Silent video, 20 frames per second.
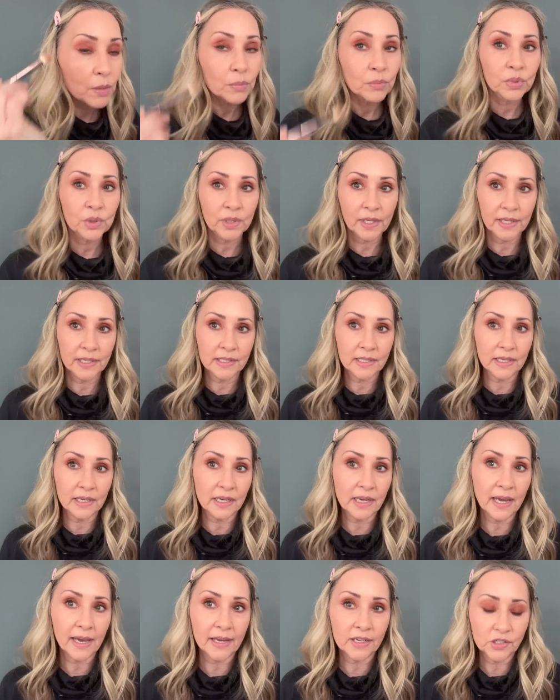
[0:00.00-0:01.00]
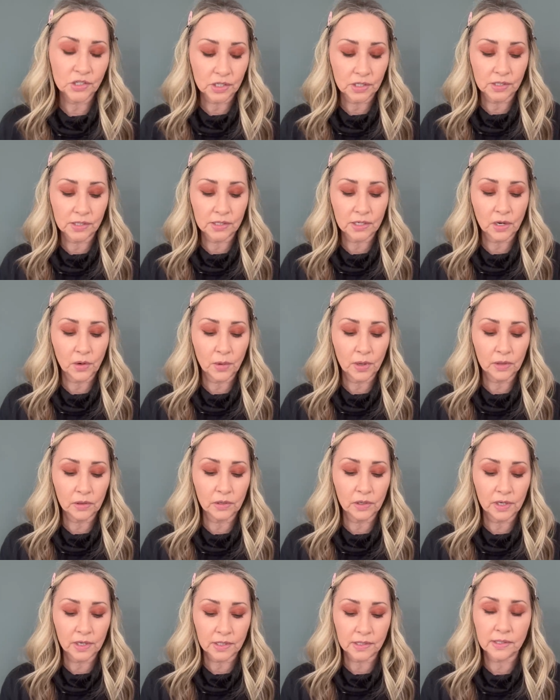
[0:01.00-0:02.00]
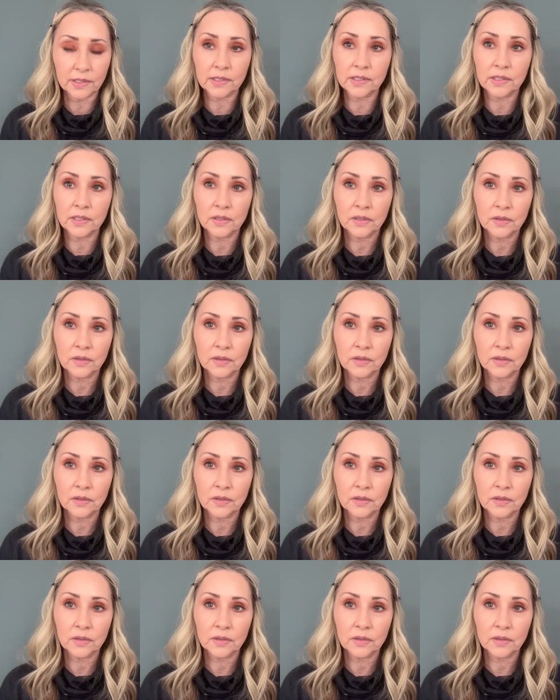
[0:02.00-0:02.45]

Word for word: blend any edges so it looks